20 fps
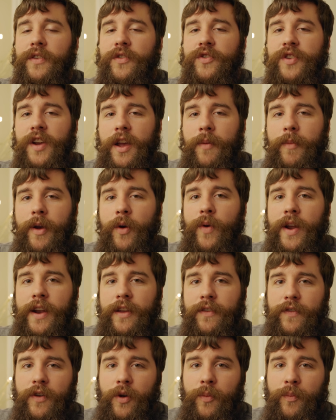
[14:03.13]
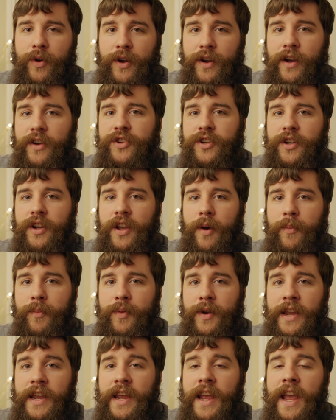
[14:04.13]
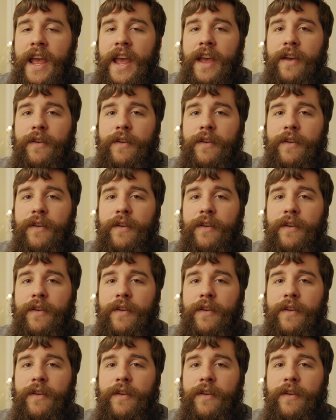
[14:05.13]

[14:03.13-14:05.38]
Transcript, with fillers: also check out my wedding film production company,